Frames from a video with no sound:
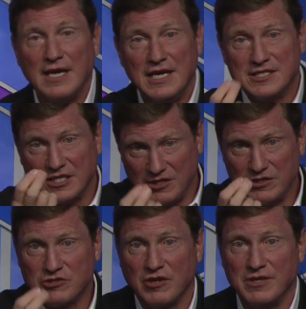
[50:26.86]
is to do
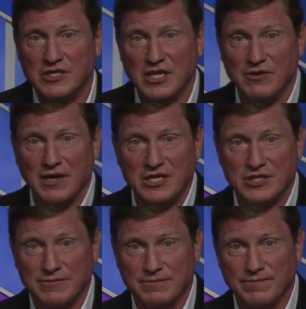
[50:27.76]
distributed
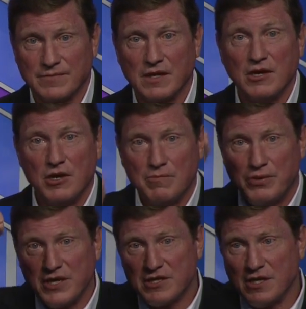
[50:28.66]
generation.
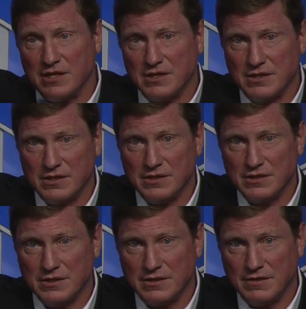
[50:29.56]
Put the
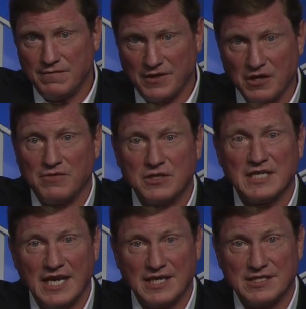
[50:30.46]

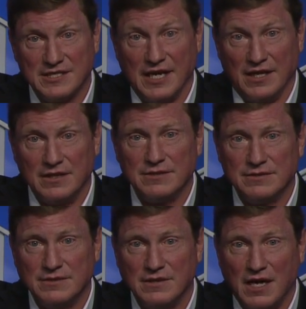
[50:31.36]
photovoltaic cell
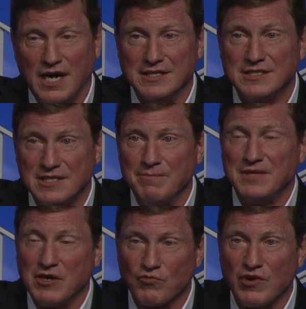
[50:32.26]
on
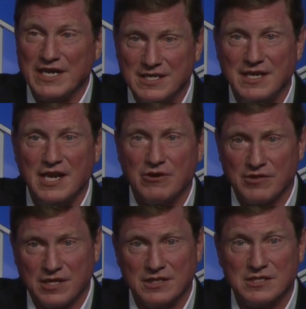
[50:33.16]
something right near
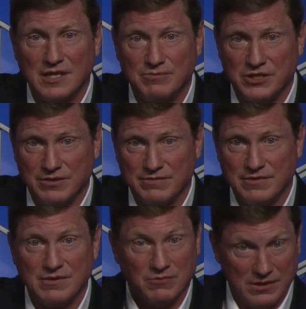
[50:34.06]
the consumption.
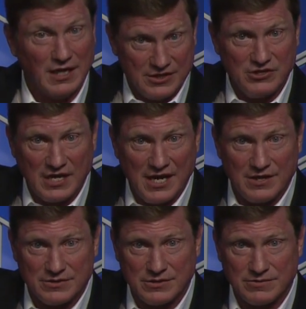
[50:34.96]
Well, on your
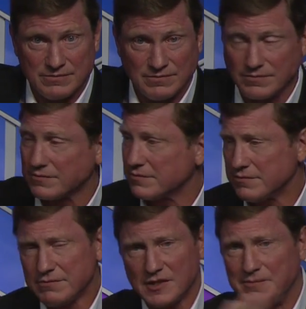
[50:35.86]
house.
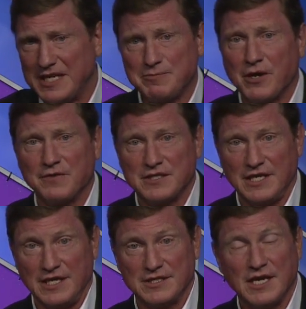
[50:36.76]
Makes perfect
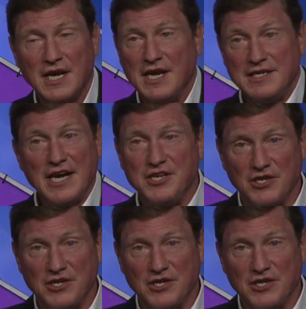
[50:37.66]
sense. Now you